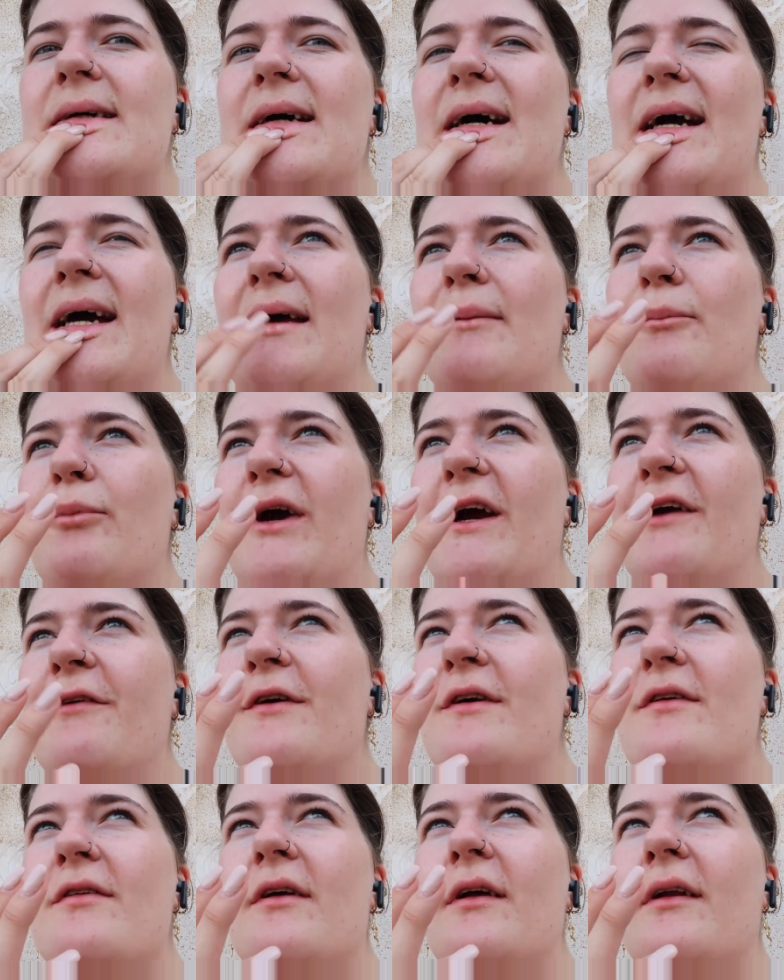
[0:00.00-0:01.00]
I had
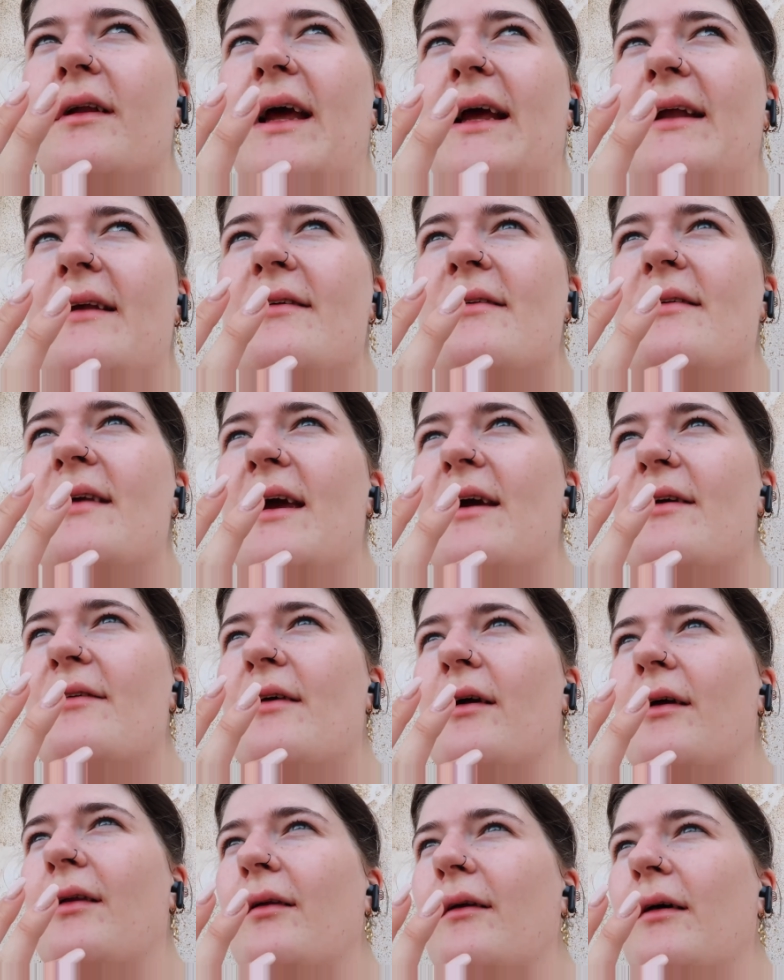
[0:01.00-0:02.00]
breakfast on like the
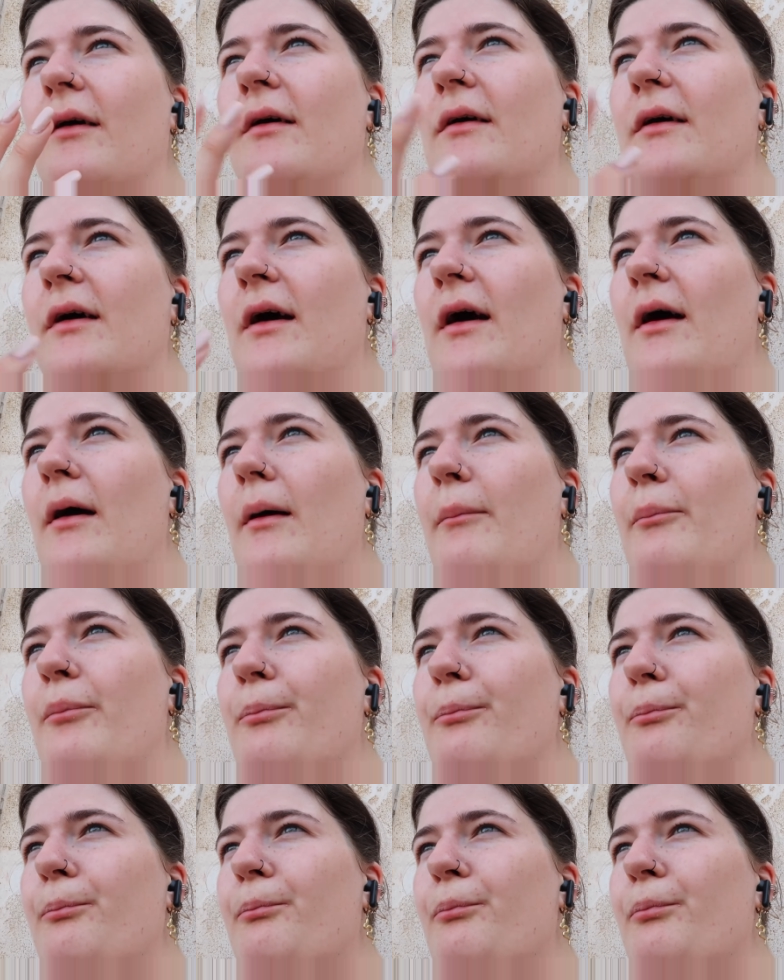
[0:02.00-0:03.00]
stairs on a
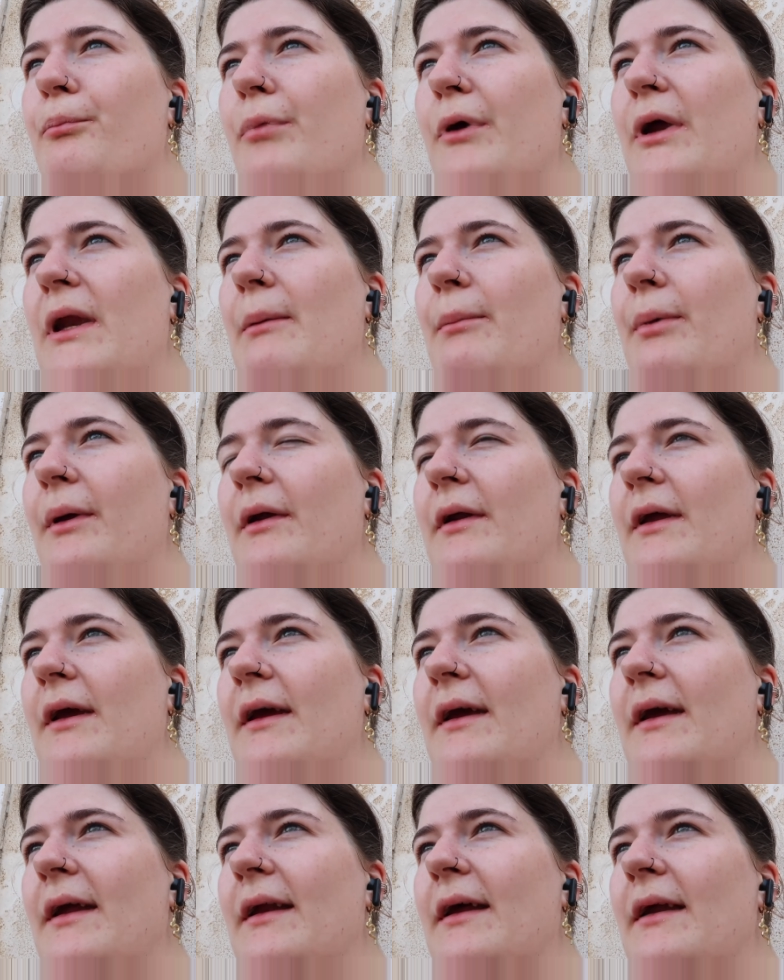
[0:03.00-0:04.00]
pretty
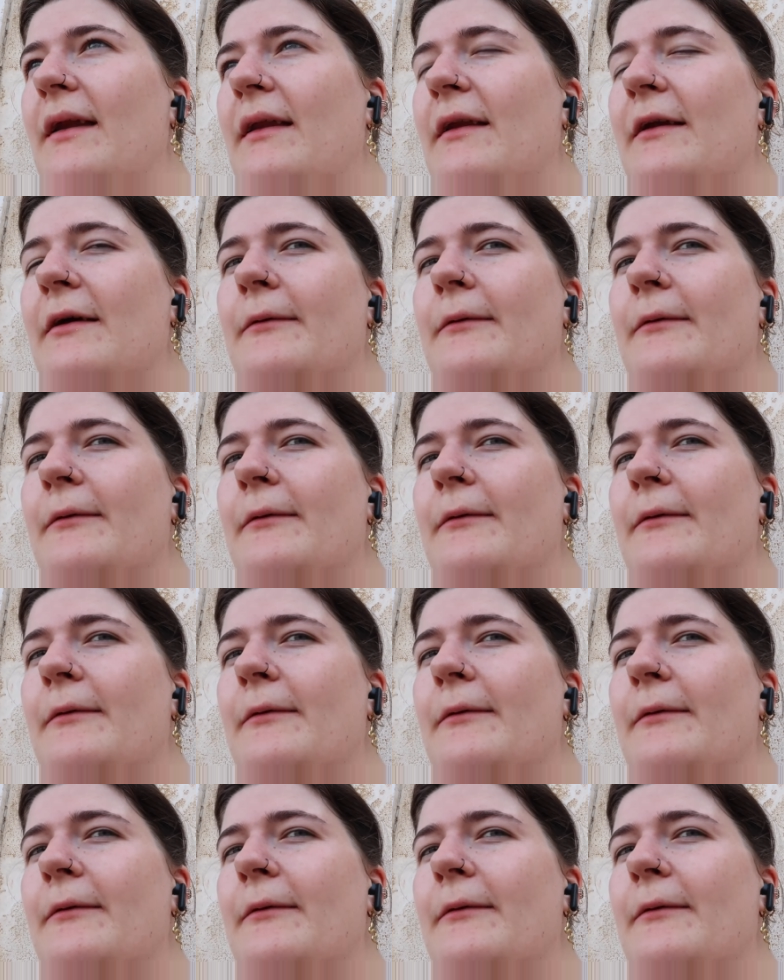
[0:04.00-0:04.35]
building, and then